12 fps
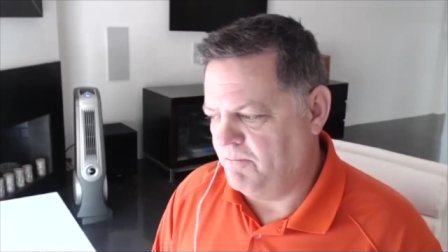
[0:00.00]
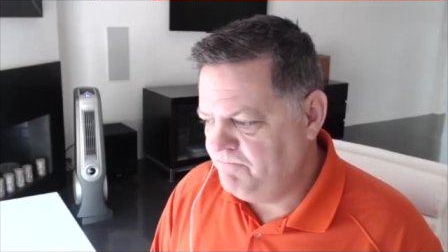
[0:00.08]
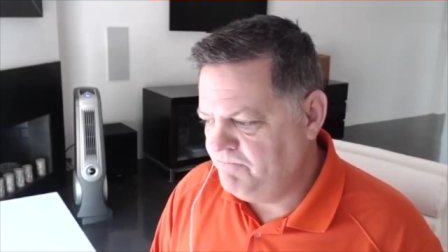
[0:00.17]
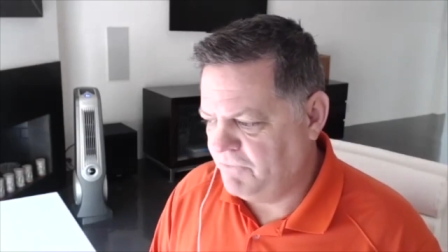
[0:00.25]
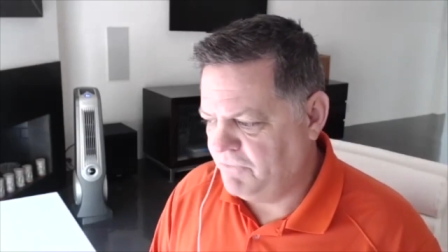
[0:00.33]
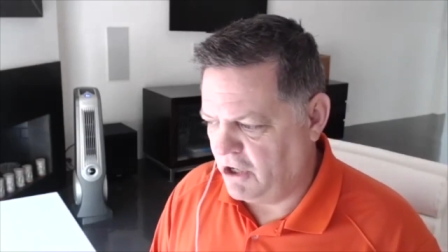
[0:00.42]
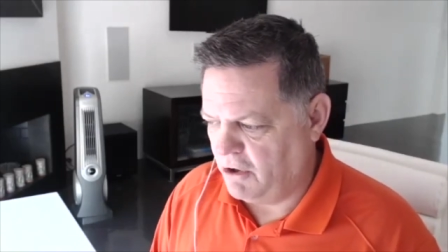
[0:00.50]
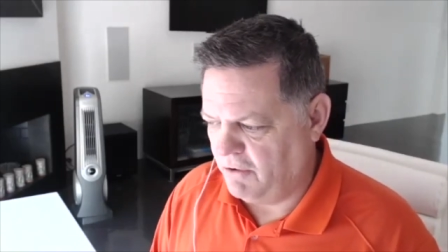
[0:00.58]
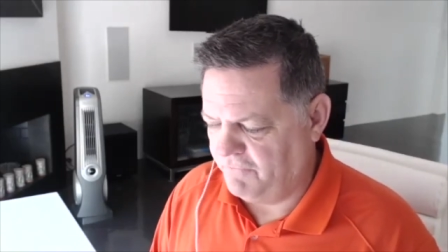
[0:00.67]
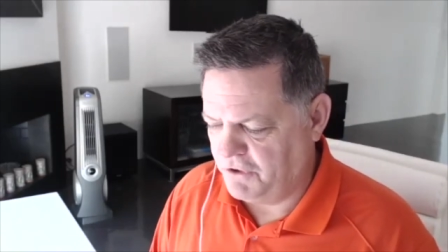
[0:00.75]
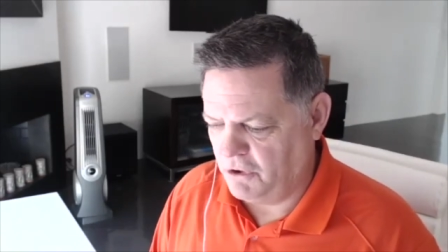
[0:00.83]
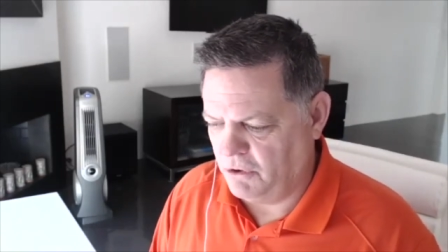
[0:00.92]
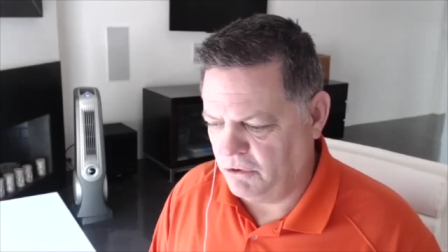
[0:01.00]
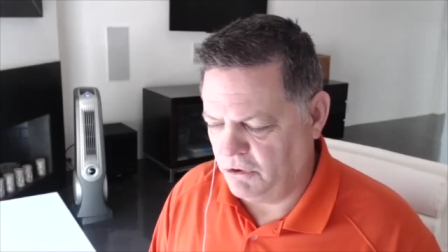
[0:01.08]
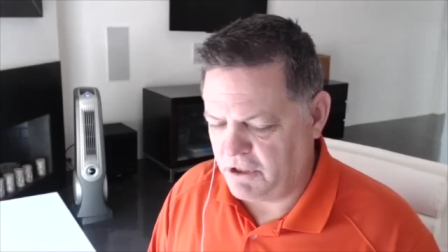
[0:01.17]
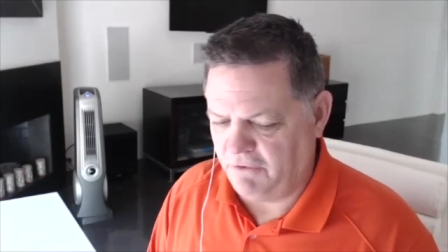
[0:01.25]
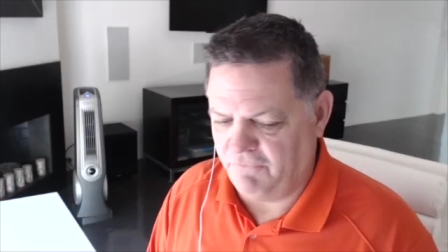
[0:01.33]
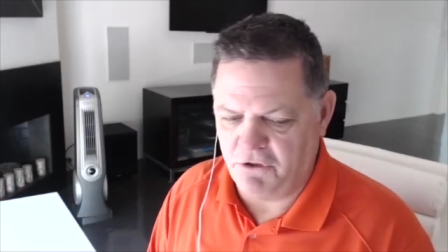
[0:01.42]
you know, if you're
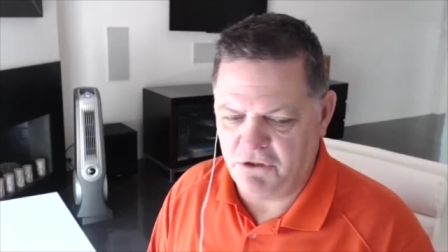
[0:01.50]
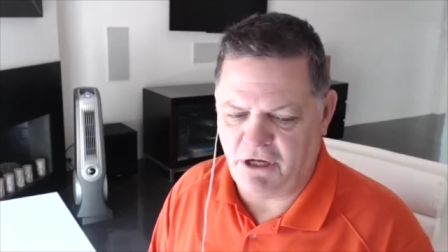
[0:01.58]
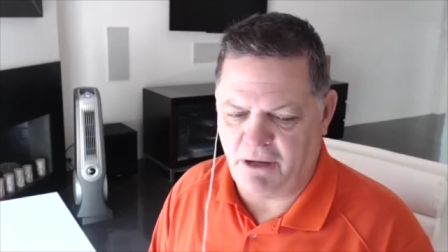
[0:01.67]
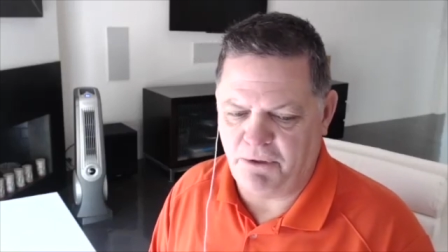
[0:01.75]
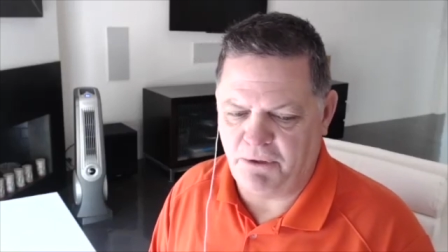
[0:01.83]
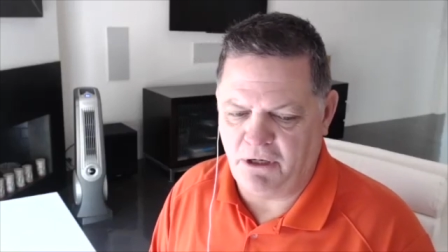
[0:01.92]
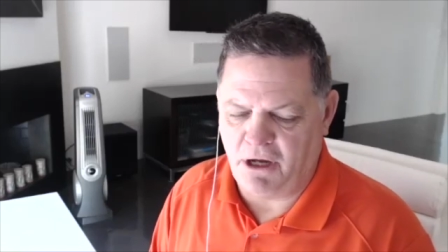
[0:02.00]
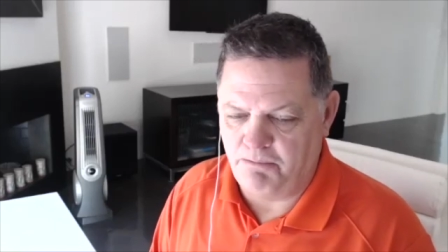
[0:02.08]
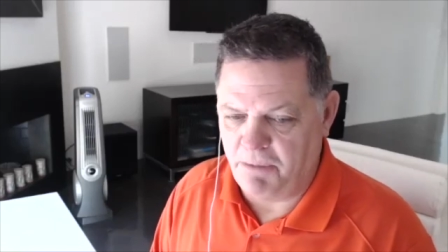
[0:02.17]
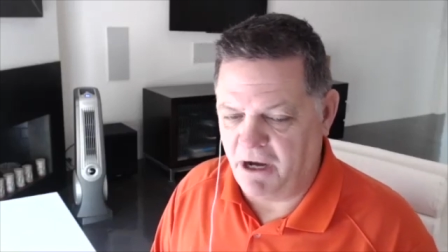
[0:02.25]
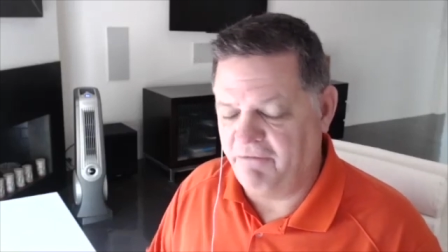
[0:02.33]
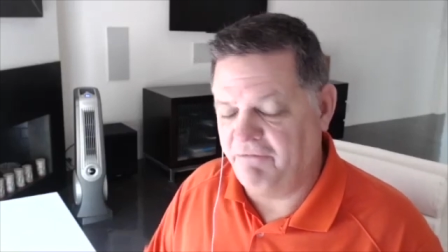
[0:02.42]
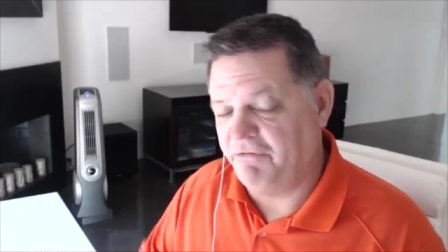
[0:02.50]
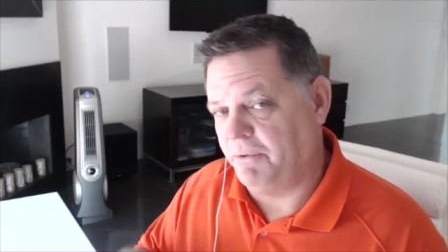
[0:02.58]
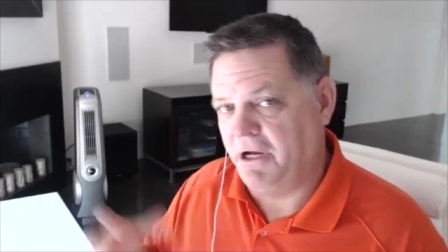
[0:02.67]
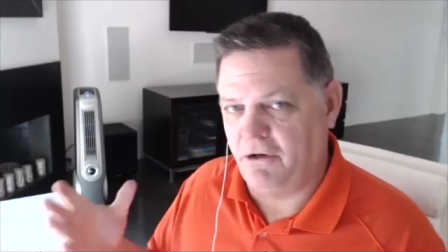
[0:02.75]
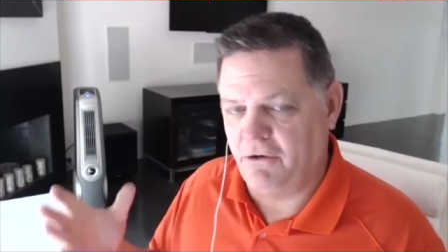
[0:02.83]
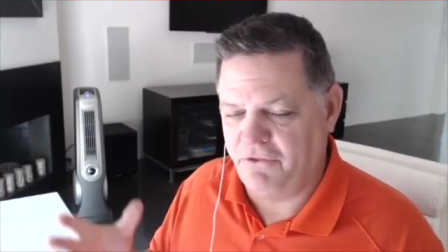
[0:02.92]
looking for something above three
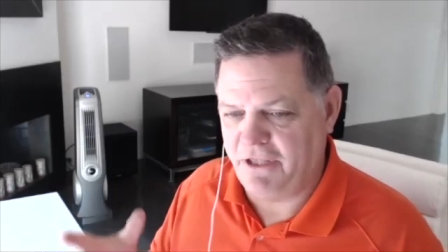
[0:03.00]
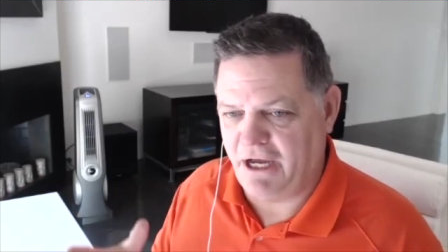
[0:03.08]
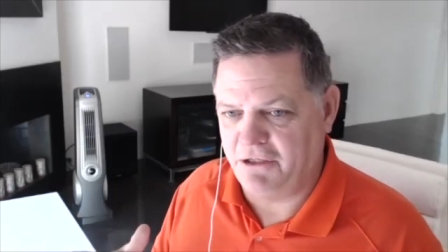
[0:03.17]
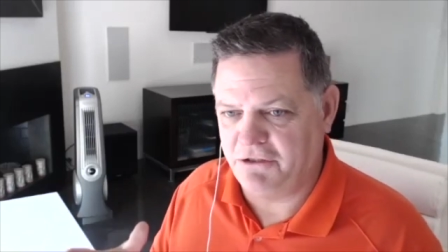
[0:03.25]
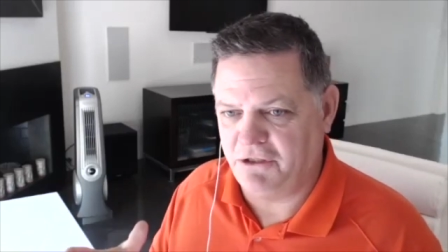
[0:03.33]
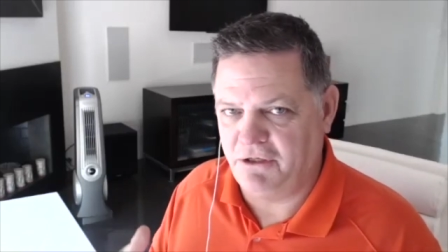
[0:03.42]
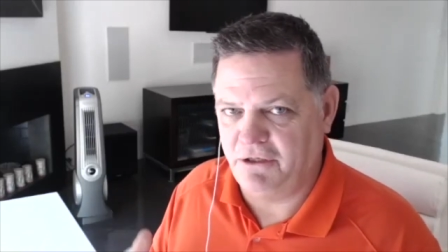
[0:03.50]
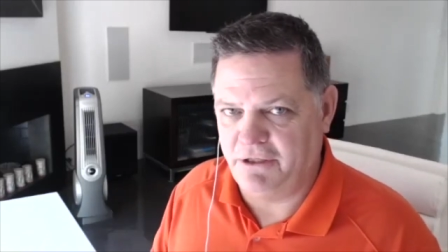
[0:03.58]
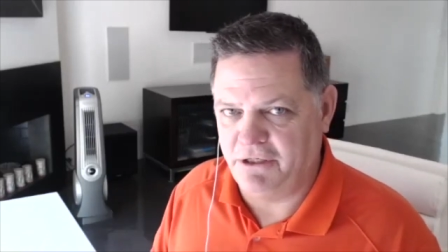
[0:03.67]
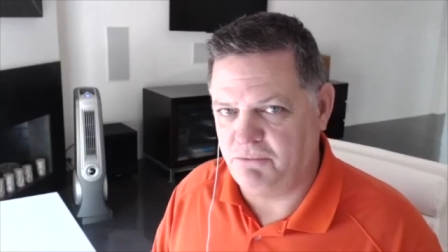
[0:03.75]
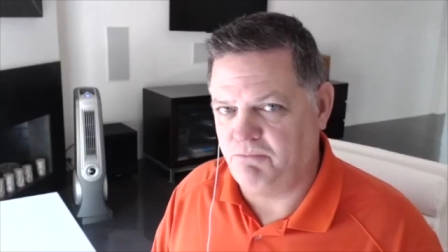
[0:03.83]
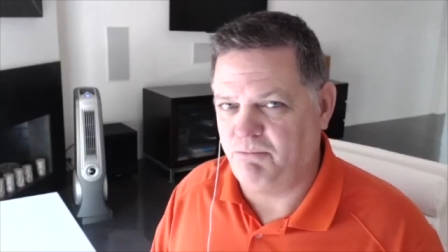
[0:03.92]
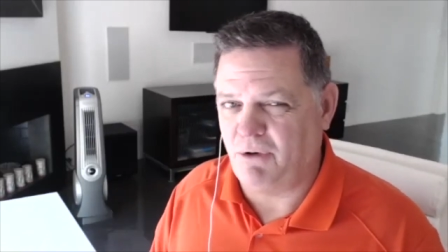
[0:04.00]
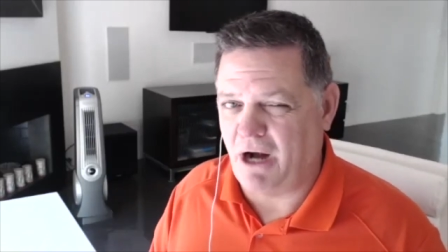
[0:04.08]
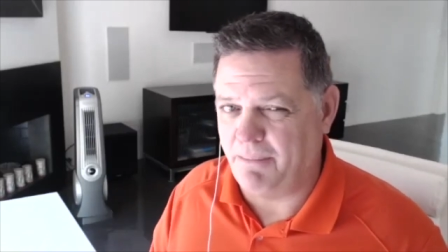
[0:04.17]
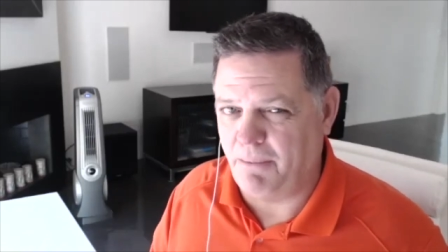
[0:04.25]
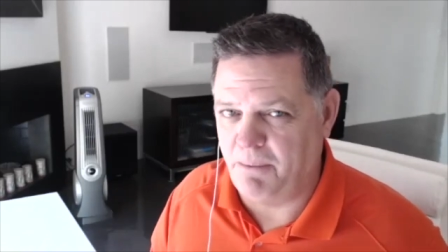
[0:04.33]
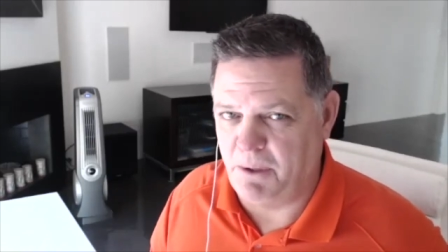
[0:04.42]
hundred thousand, this
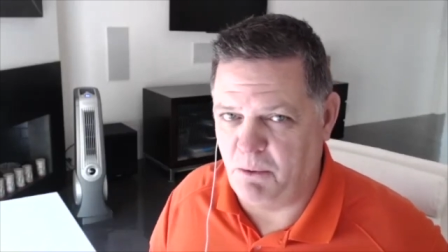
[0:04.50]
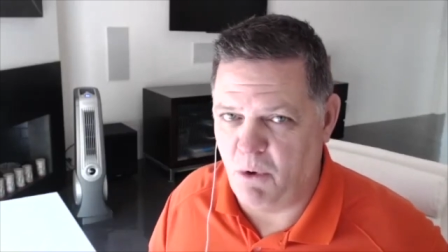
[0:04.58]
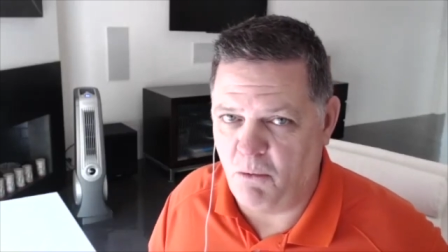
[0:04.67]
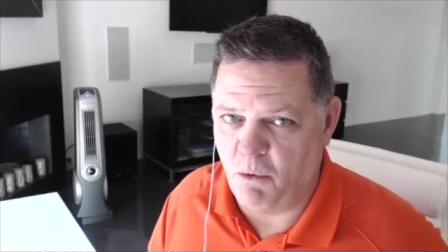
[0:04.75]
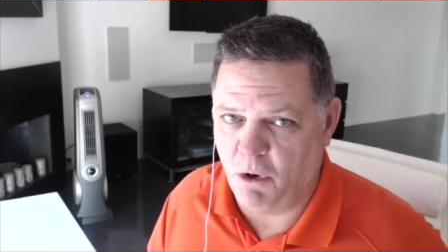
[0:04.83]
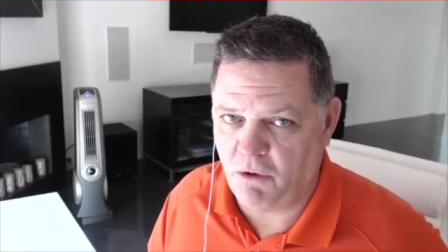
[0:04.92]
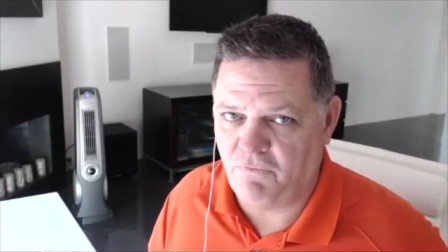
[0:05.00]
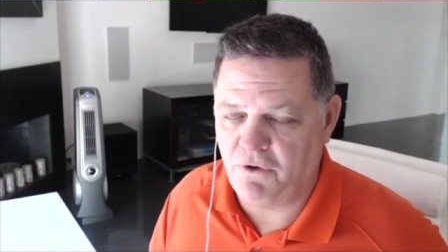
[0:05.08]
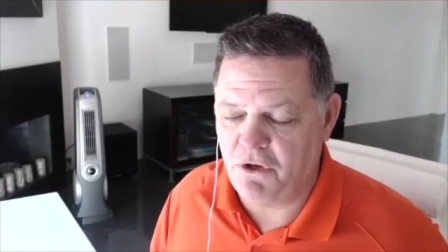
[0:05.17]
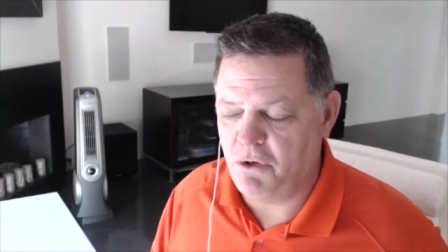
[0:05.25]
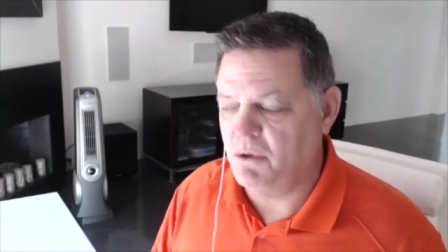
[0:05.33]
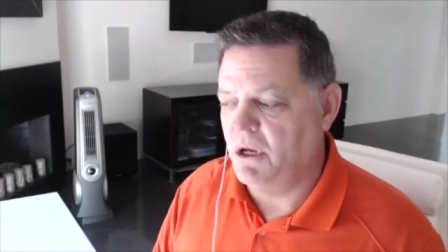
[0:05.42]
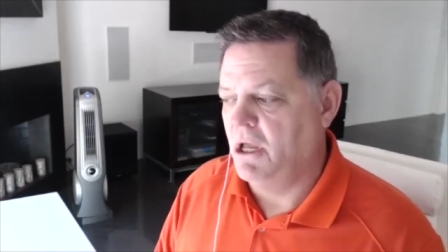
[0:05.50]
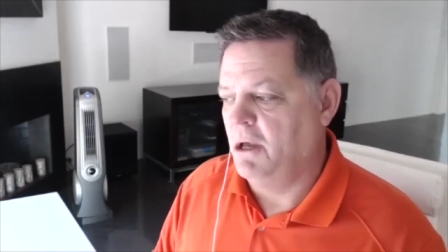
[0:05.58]
probably won't work for you.